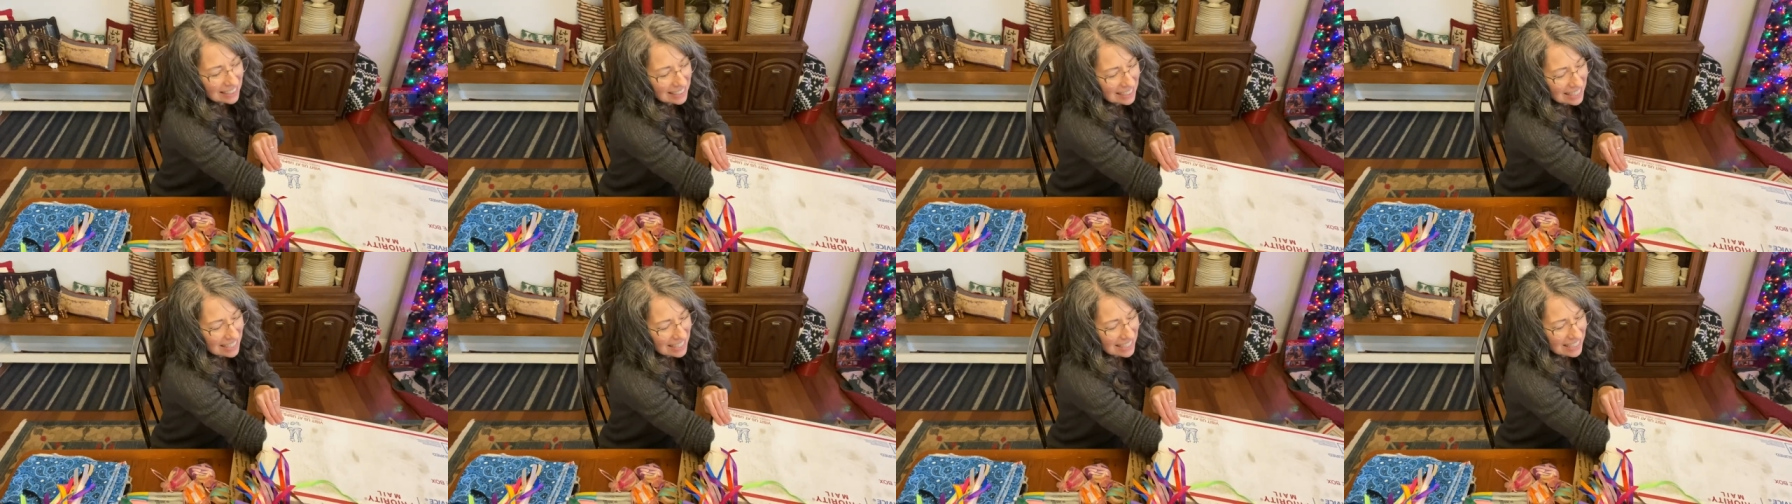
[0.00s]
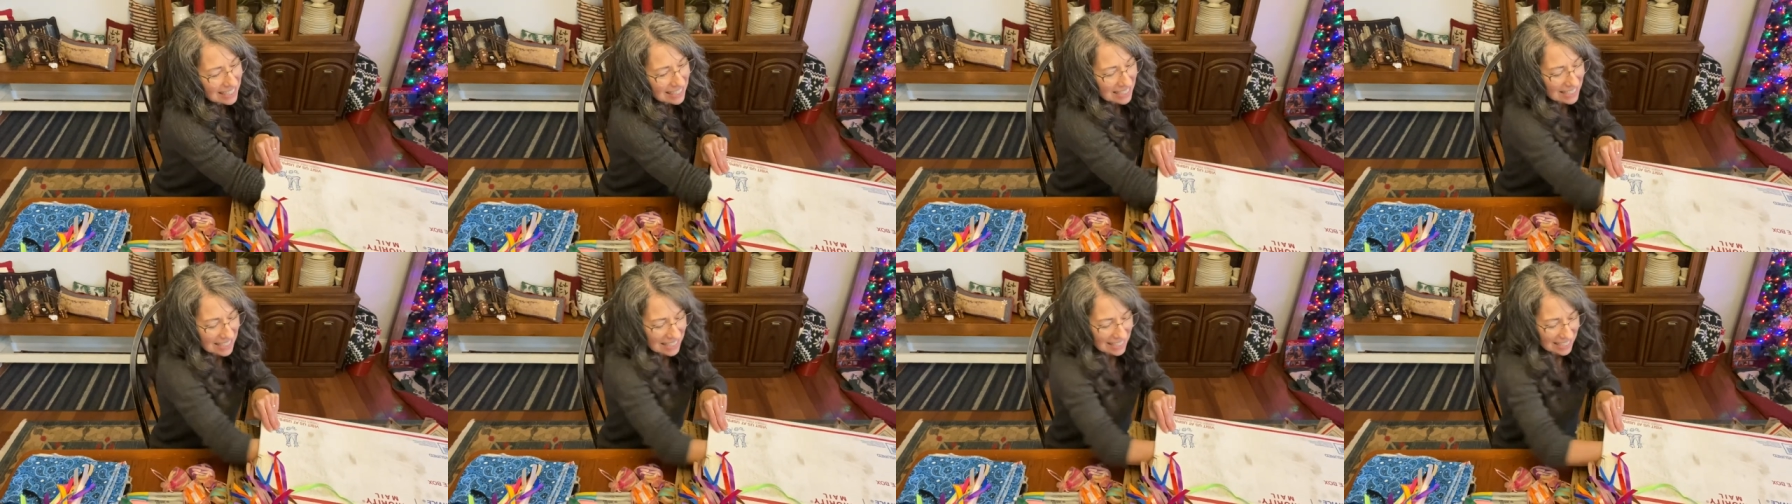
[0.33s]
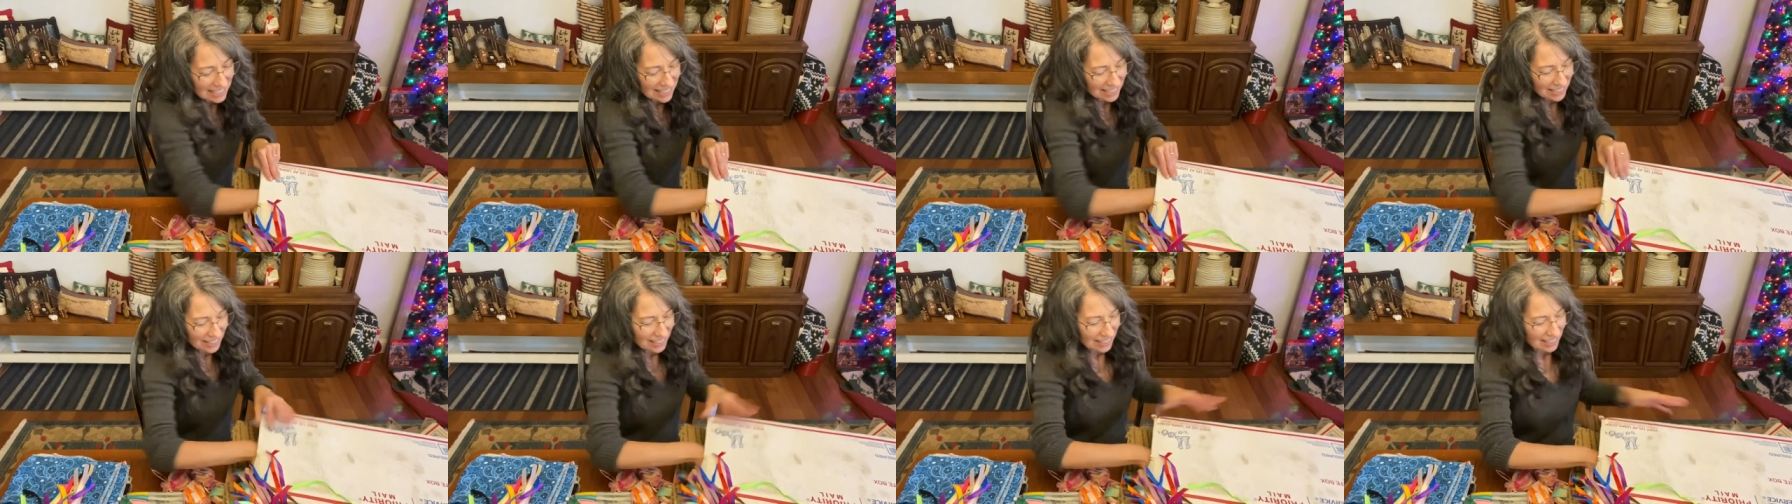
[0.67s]
It's just such
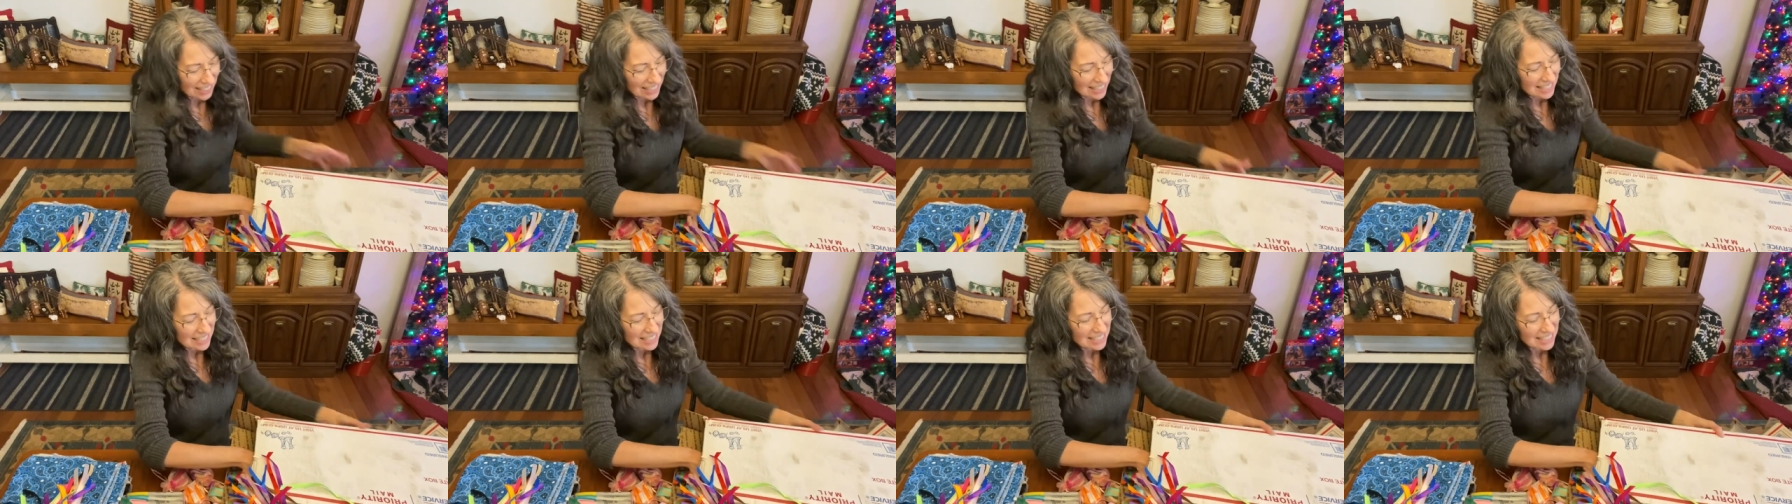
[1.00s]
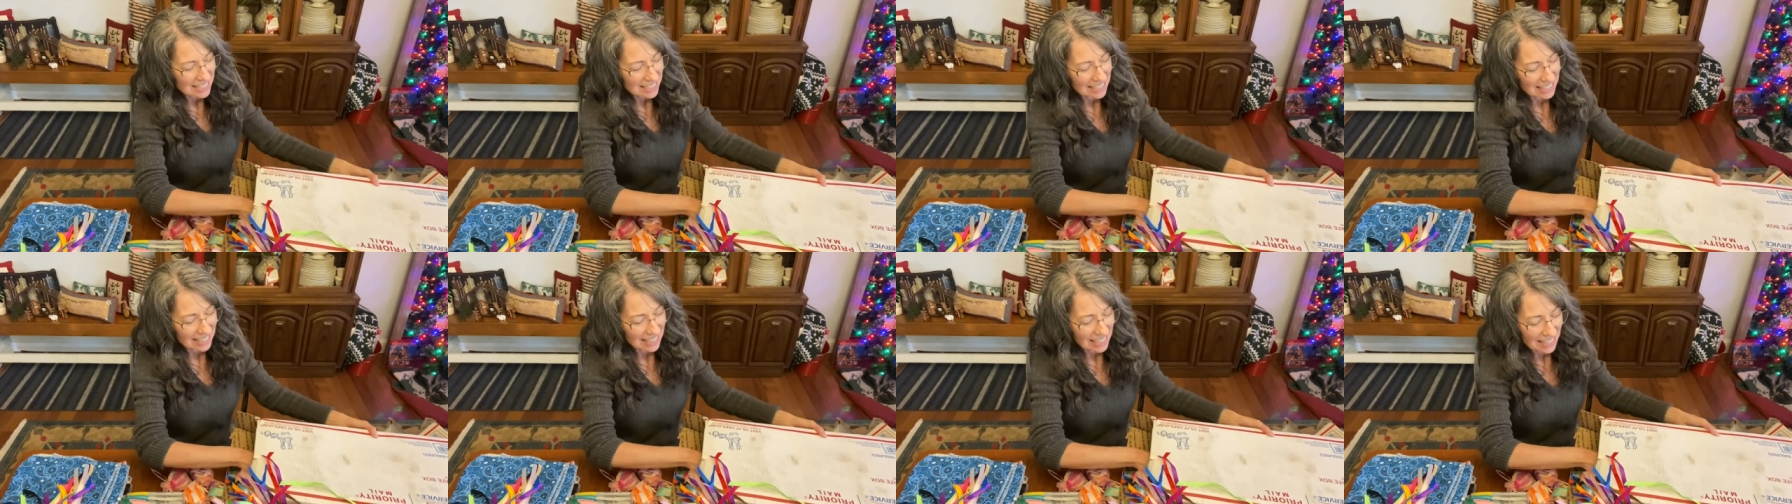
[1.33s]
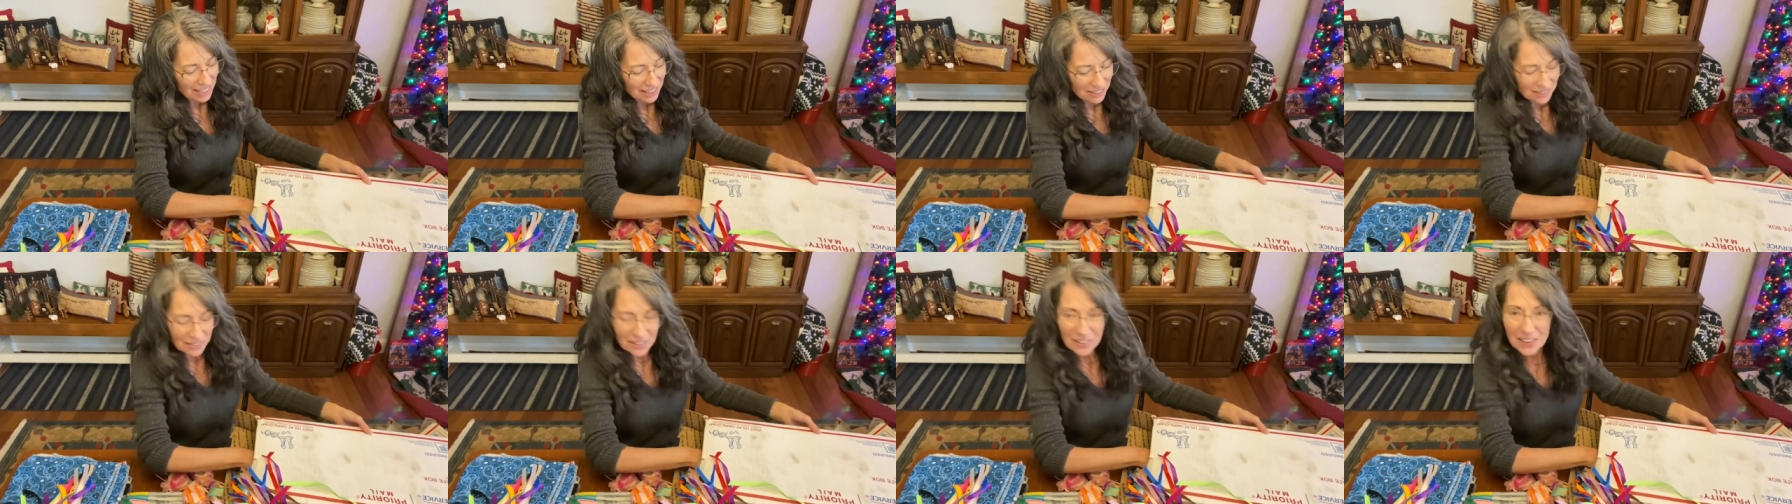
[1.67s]
a good idea. I
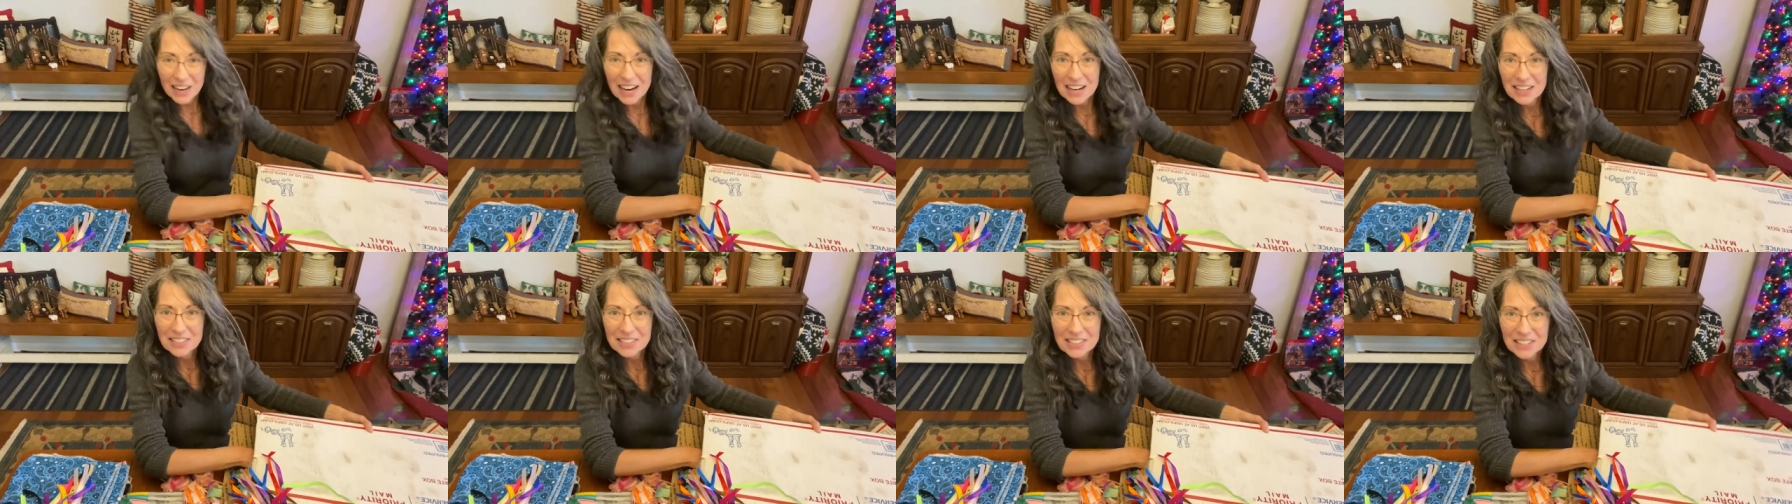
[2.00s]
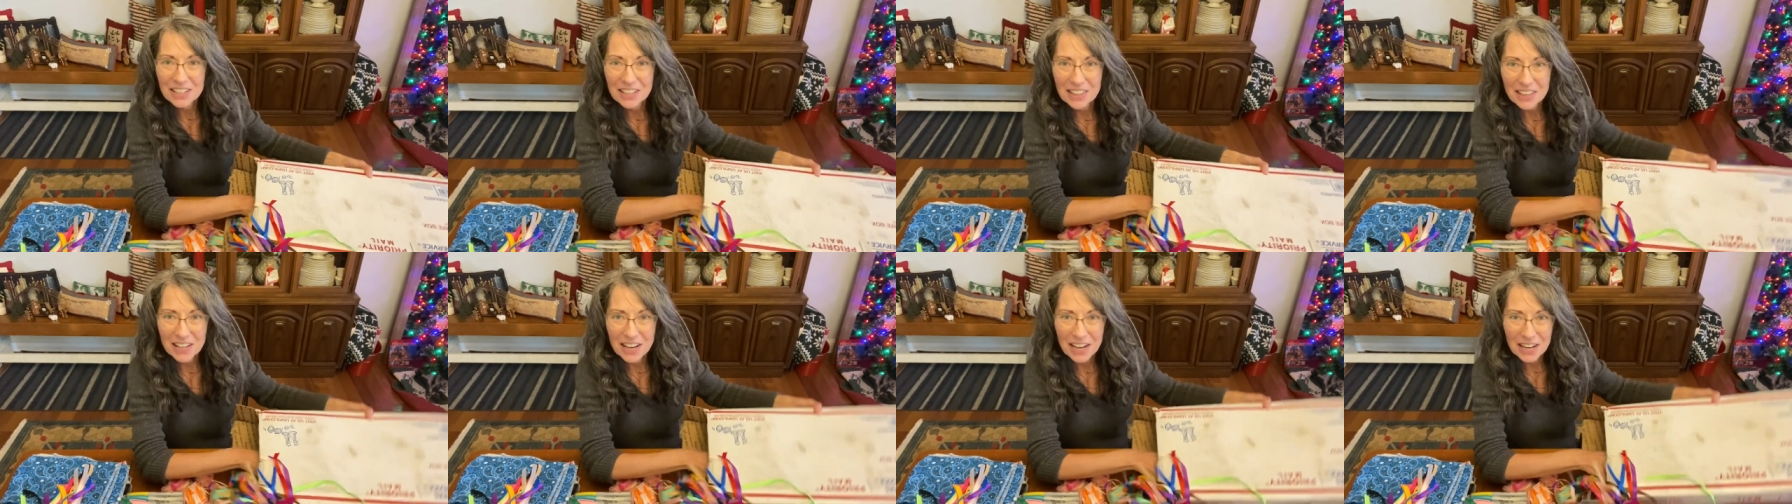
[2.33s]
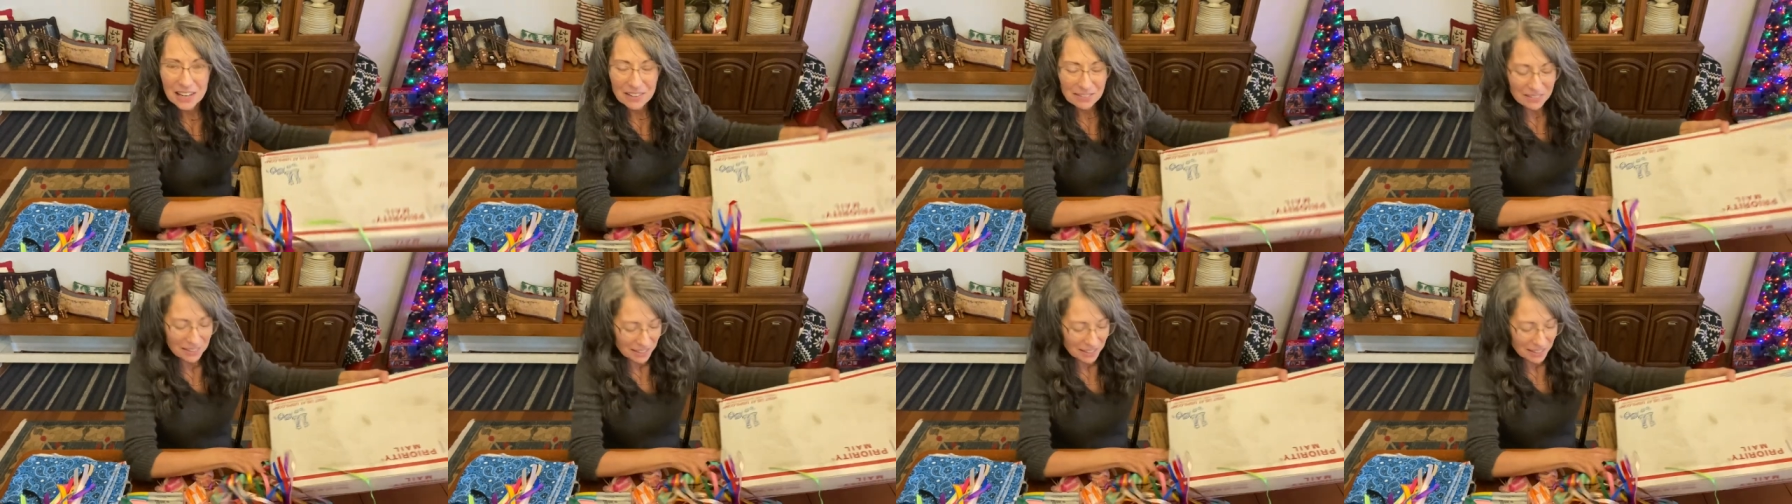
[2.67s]
don't know how she thought of